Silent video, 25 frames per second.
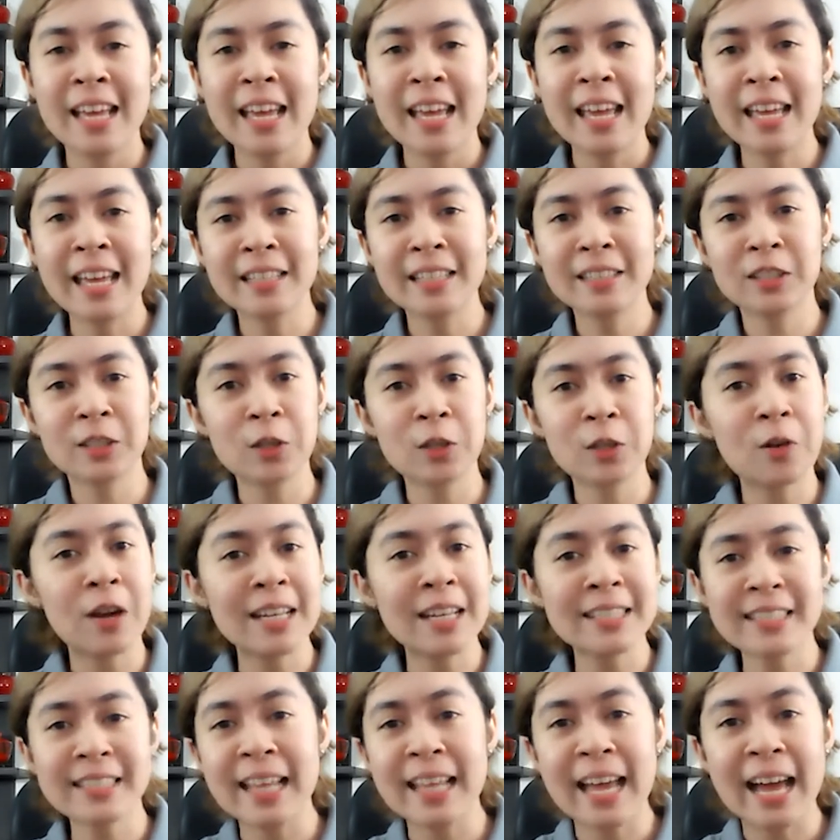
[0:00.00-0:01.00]
And so
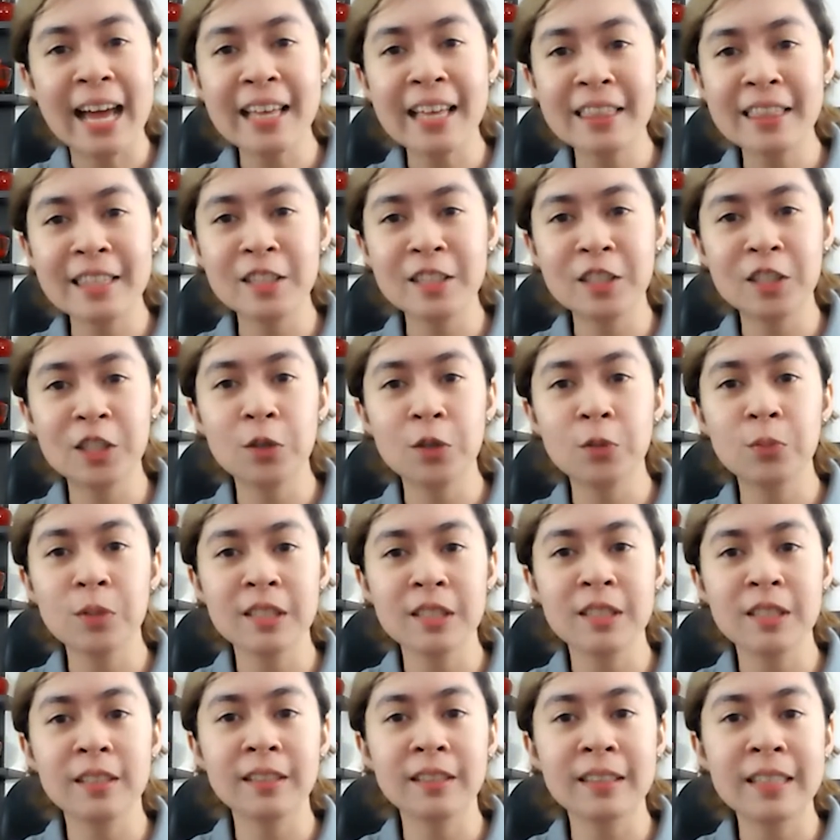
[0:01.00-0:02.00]
as an athlete, she
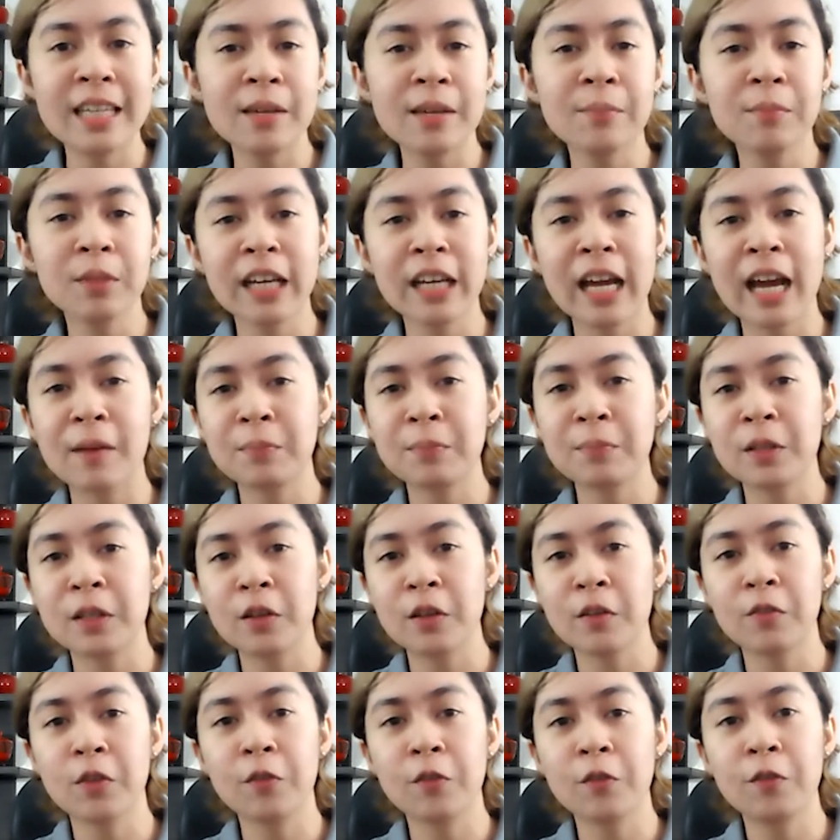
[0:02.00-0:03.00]
was the team captain
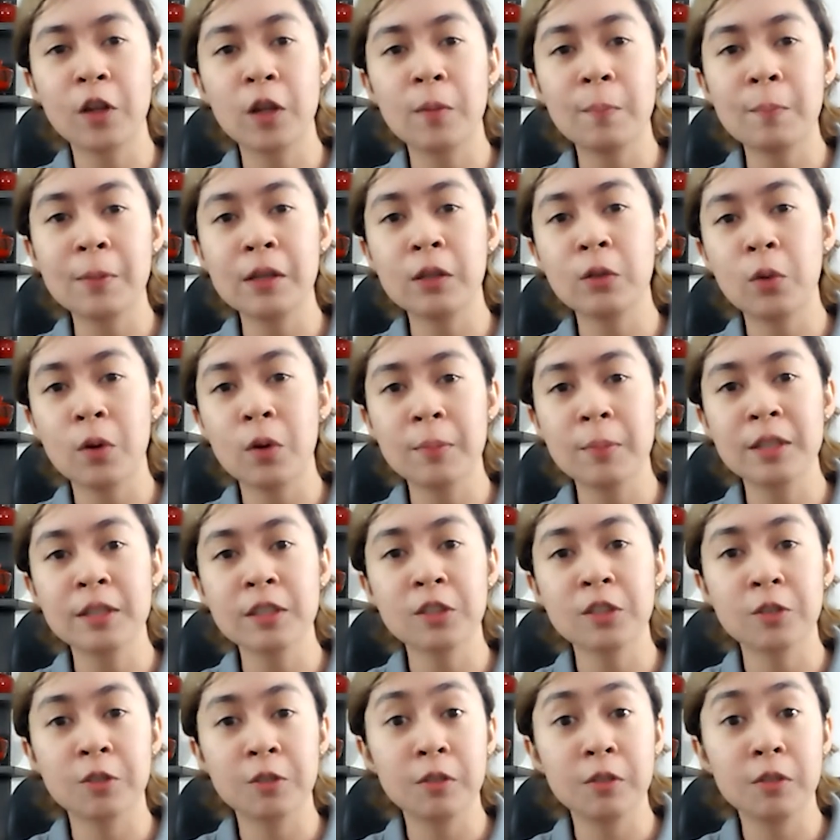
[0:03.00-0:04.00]
of the Philippine
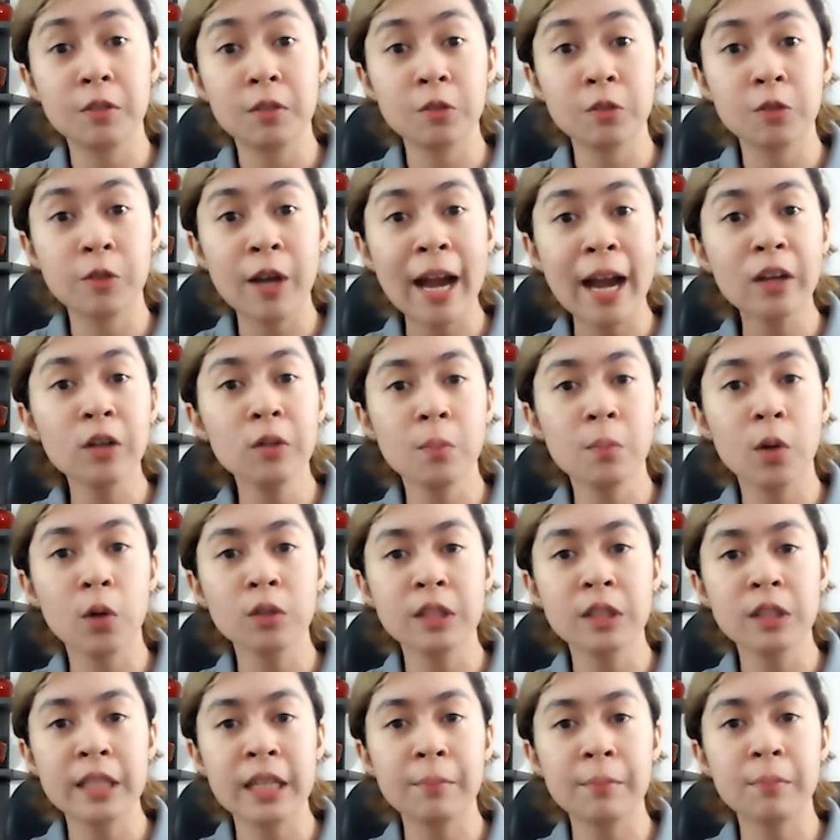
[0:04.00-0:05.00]
women's dragon
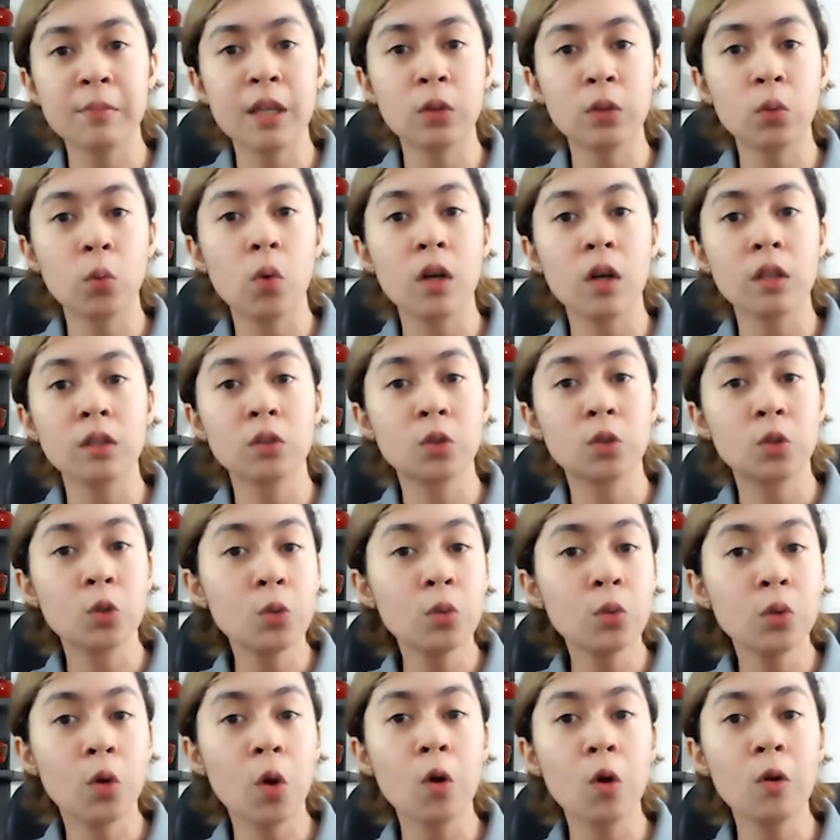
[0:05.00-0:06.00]
boat team that won
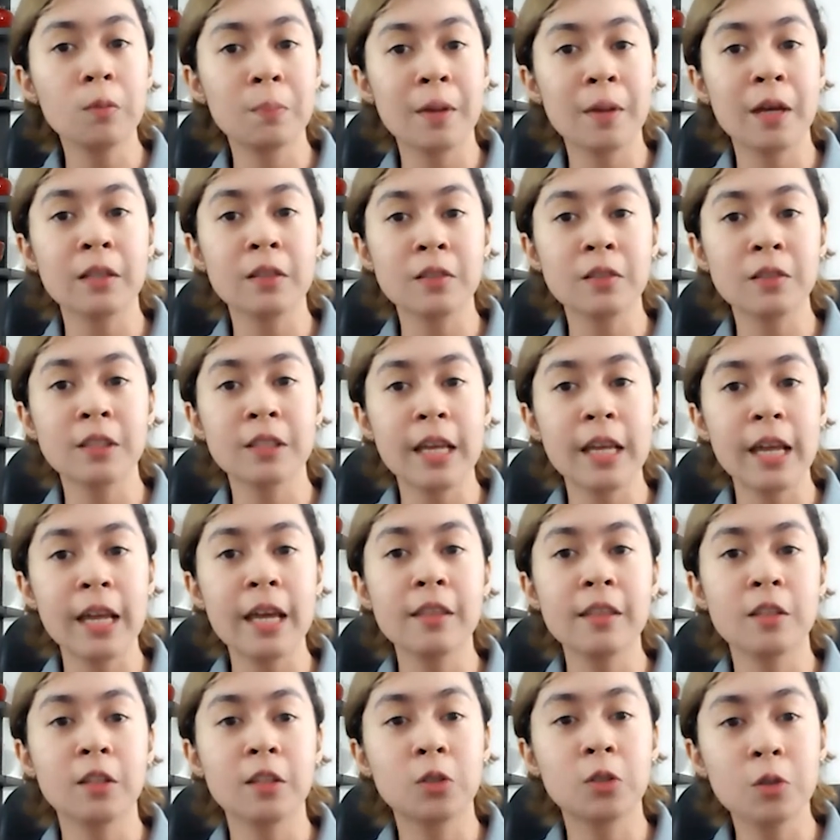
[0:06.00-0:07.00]
2 gold medals
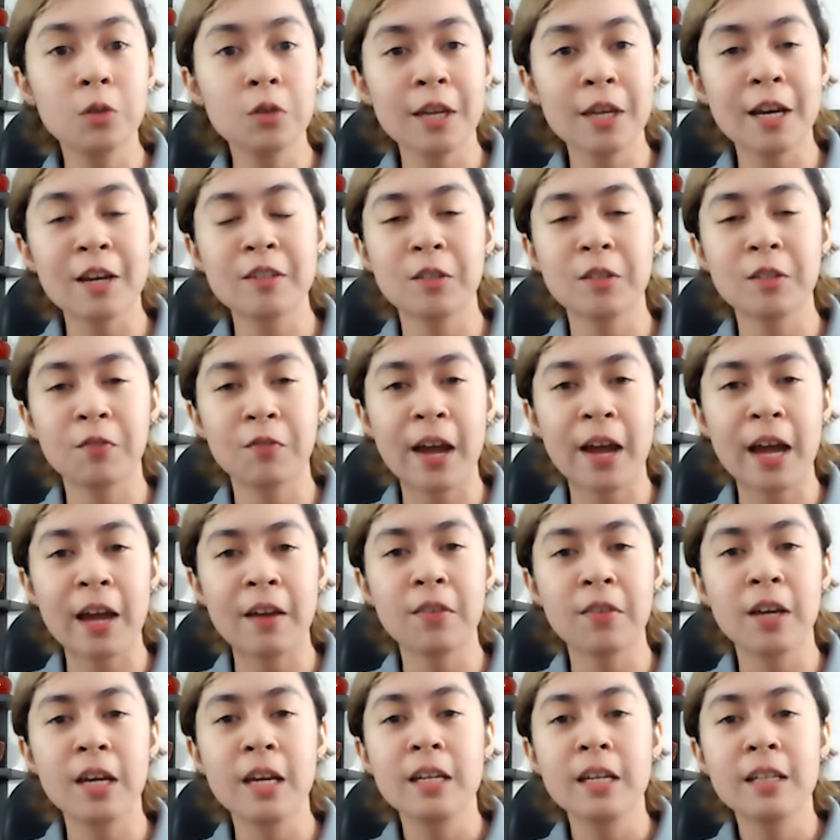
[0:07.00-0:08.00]
in the
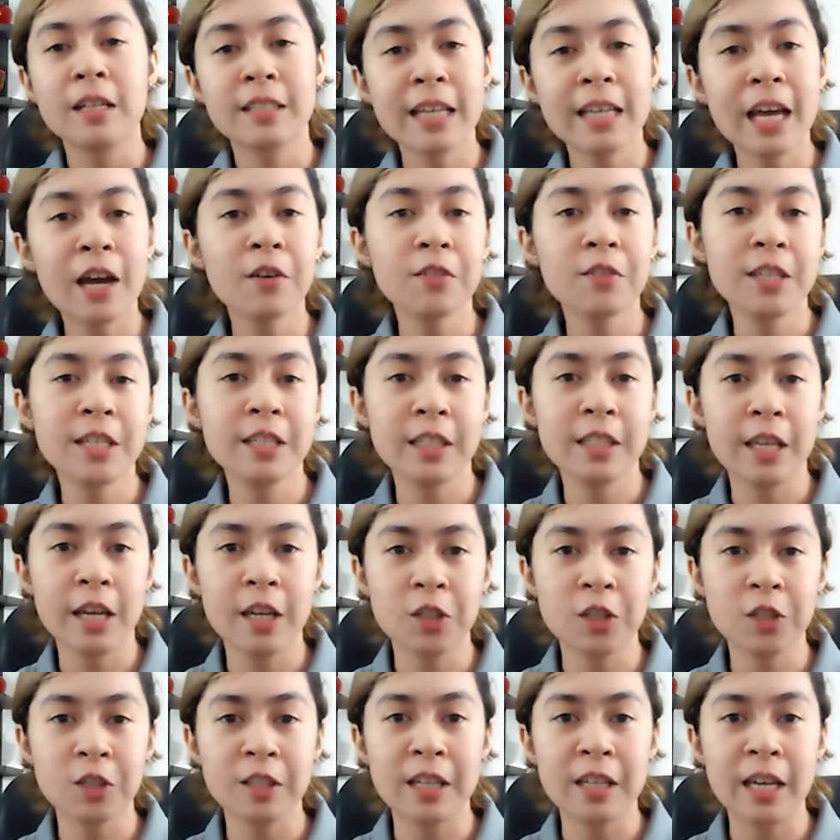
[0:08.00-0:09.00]
2005 Southeast
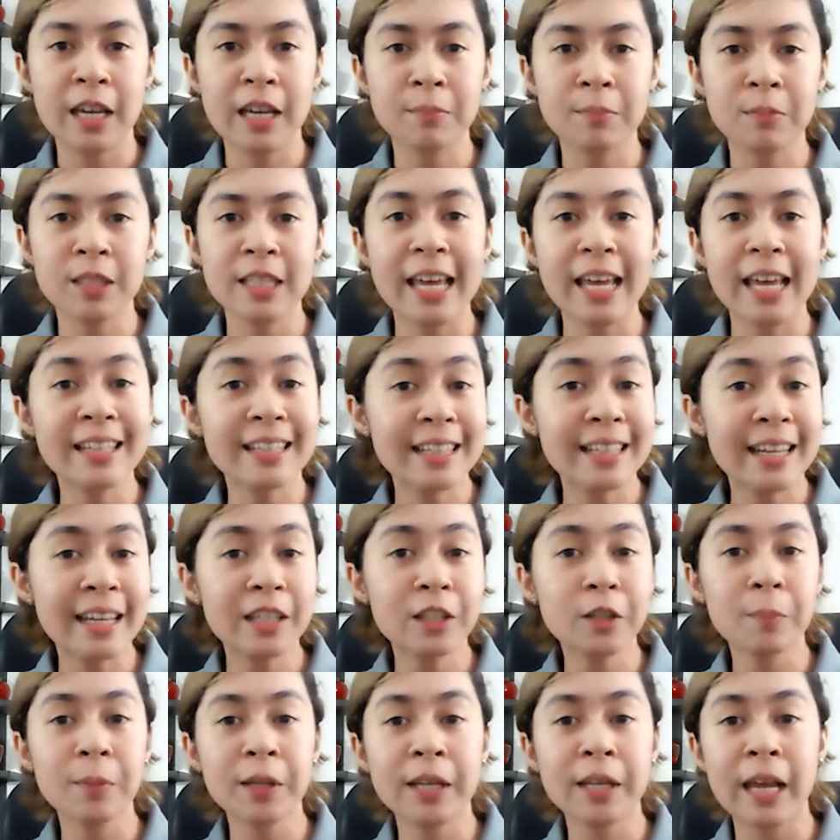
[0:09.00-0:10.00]
Asian Games and
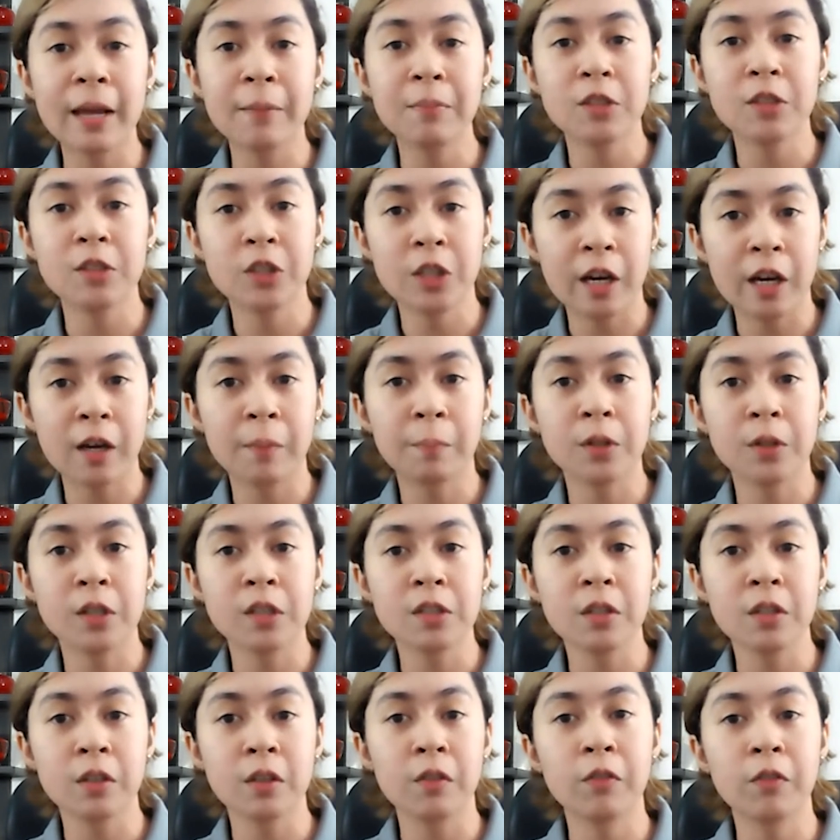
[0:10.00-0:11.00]
later became the
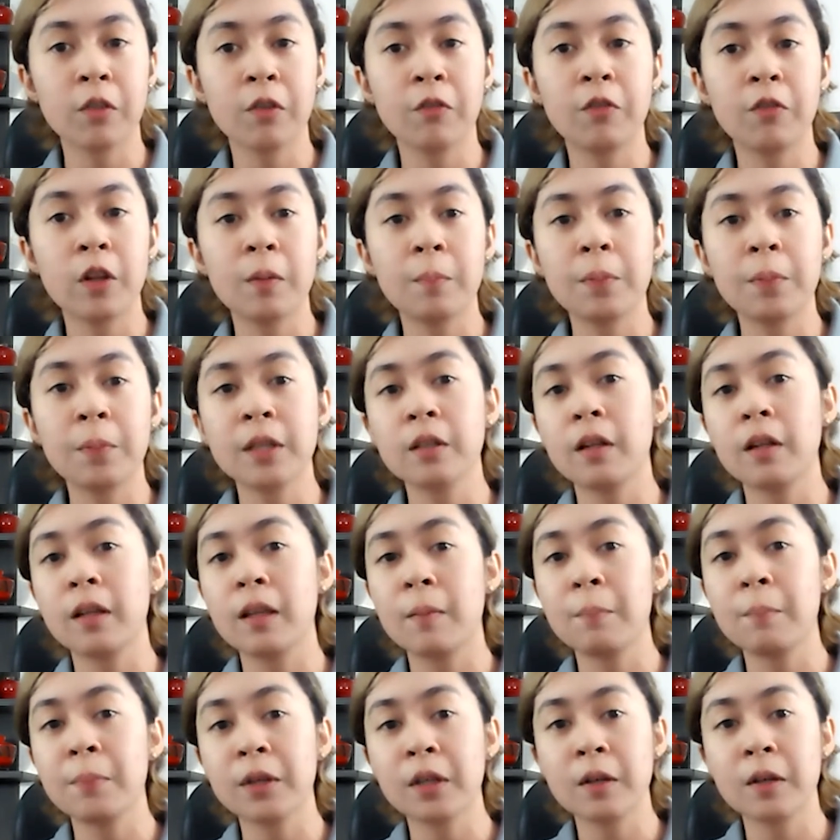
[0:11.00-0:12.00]
chairperson of the Philippine
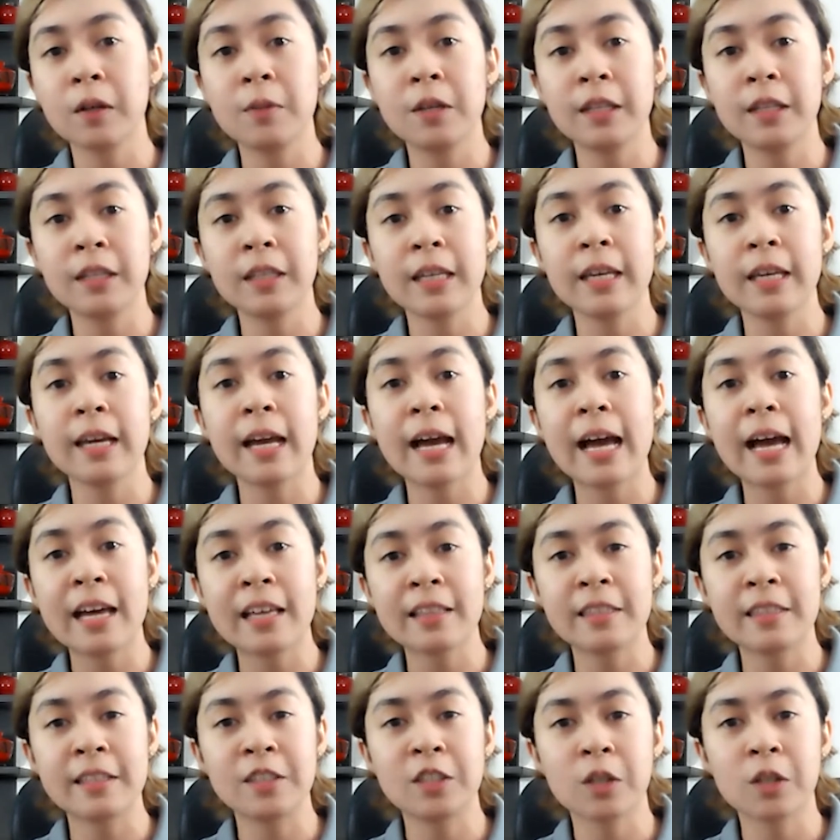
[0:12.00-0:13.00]
Olympic Committee
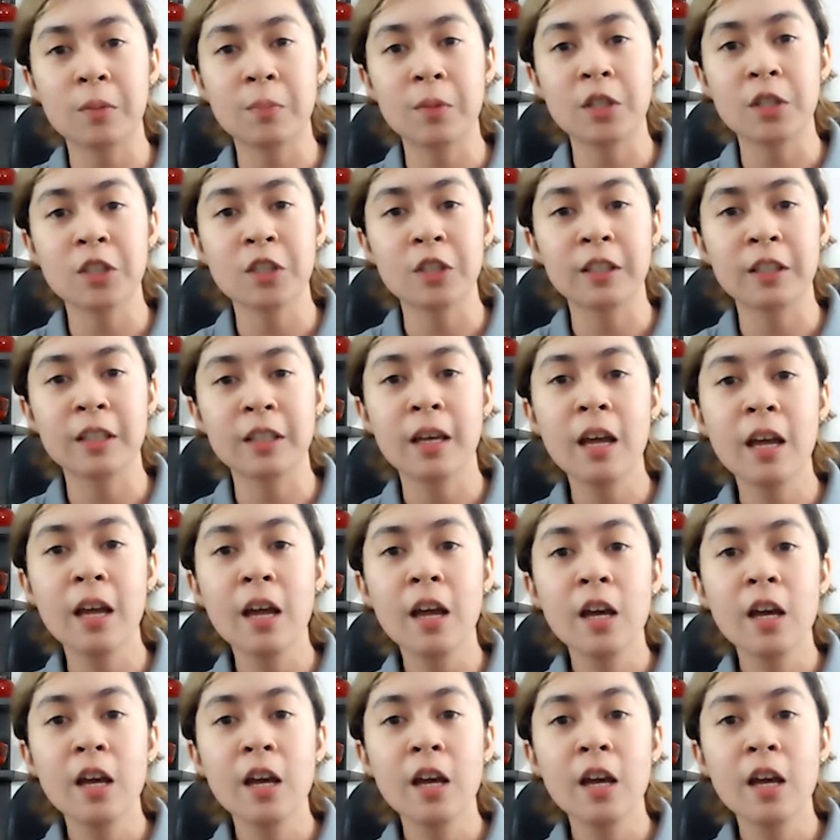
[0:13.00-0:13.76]
Athletes Commission.